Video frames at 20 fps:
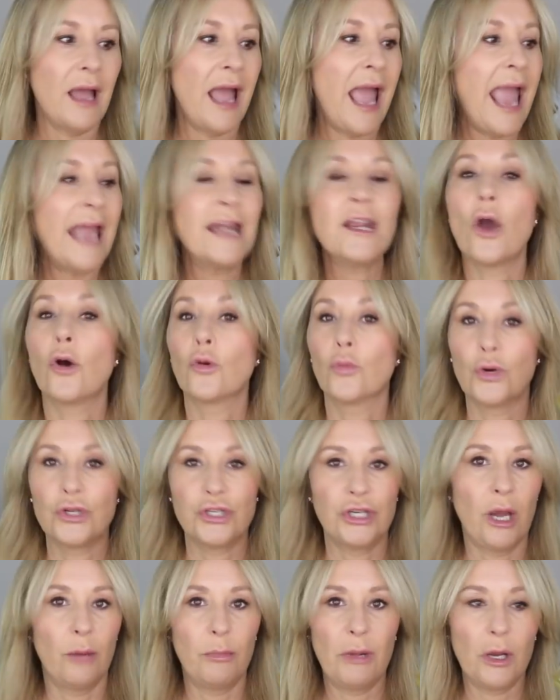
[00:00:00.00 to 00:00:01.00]
Any old
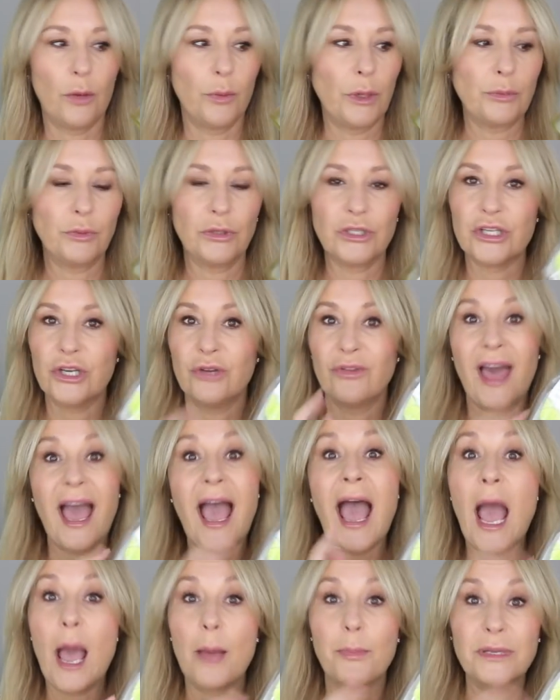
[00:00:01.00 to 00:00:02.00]
washing up liquid will do. That
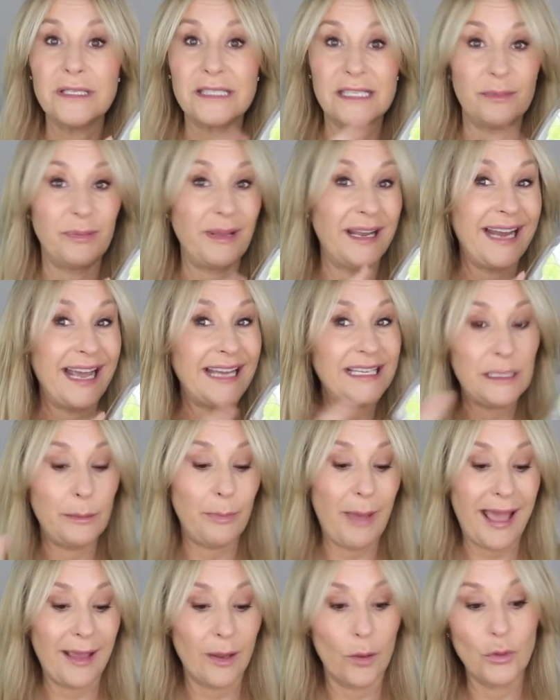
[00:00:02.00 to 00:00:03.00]
happens to be an
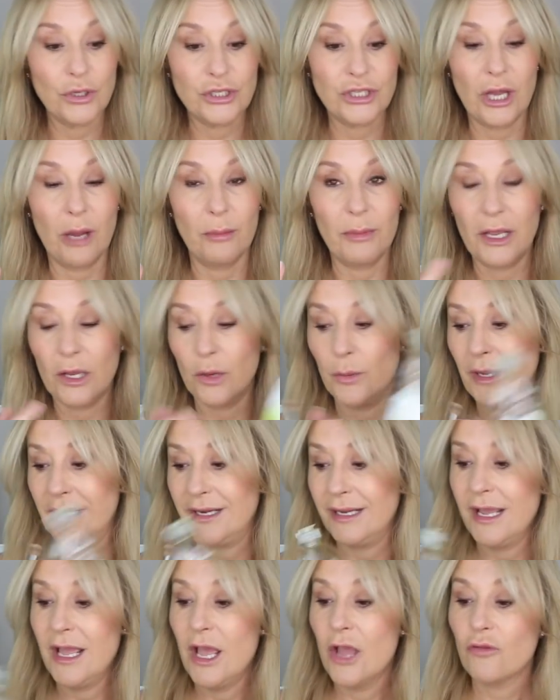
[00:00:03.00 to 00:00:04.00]
anti-bac washing up
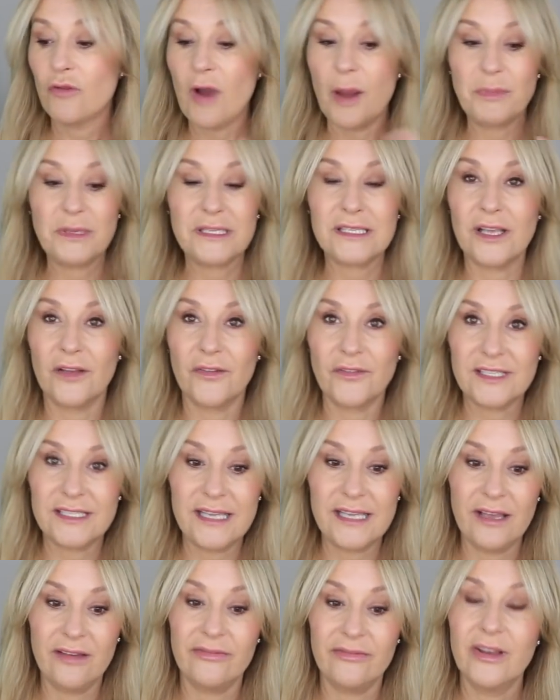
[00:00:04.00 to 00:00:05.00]
liquid. Grab yourself a
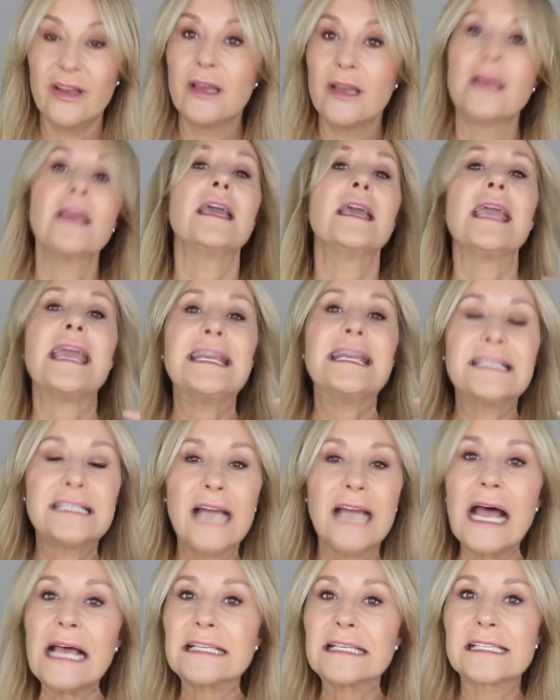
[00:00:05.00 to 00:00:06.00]
sieve. It
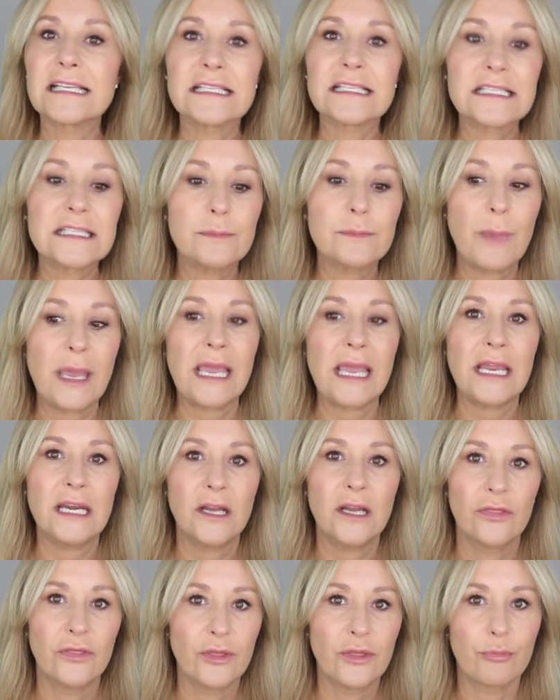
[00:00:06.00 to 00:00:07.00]
does
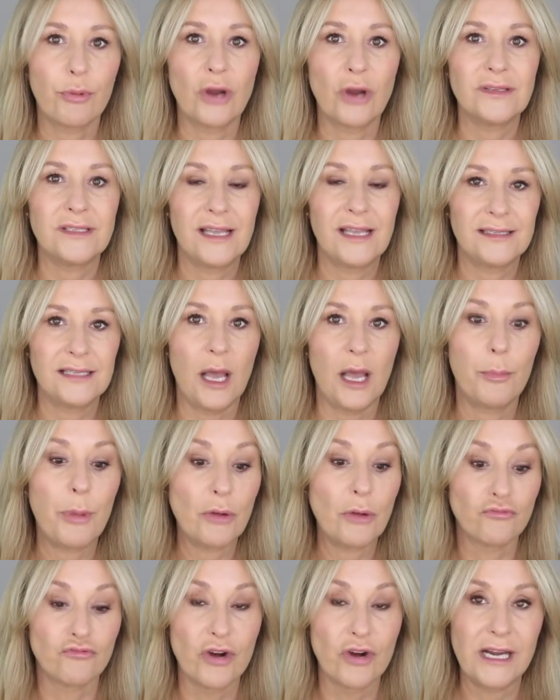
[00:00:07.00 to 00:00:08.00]
speed the process up,
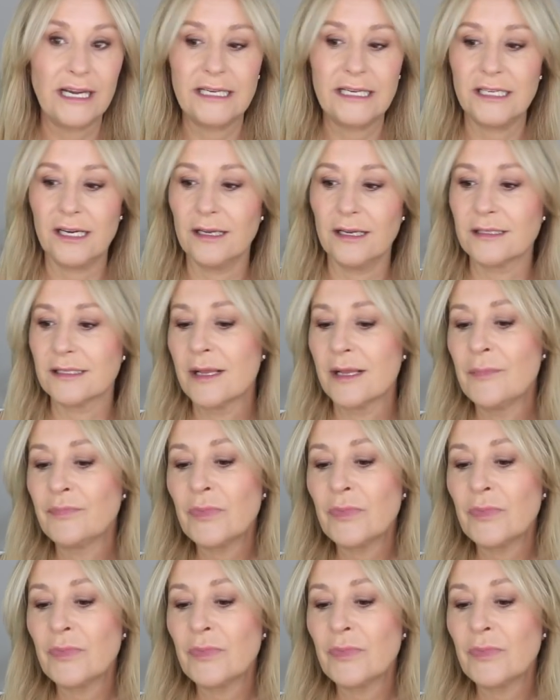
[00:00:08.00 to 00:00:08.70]
it really does.